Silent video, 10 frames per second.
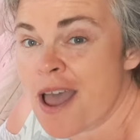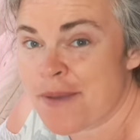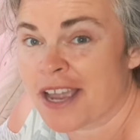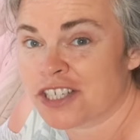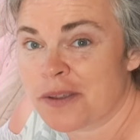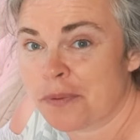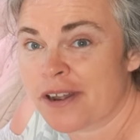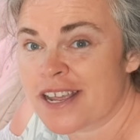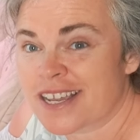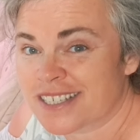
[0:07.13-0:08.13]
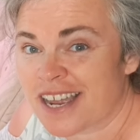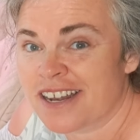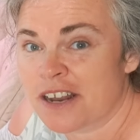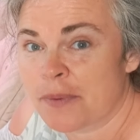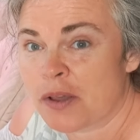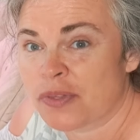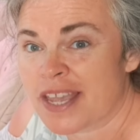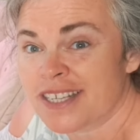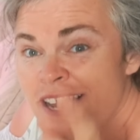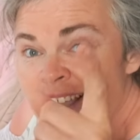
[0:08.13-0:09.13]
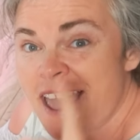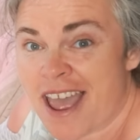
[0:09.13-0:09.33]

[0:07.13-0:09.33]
I'm actually pretty excited about this.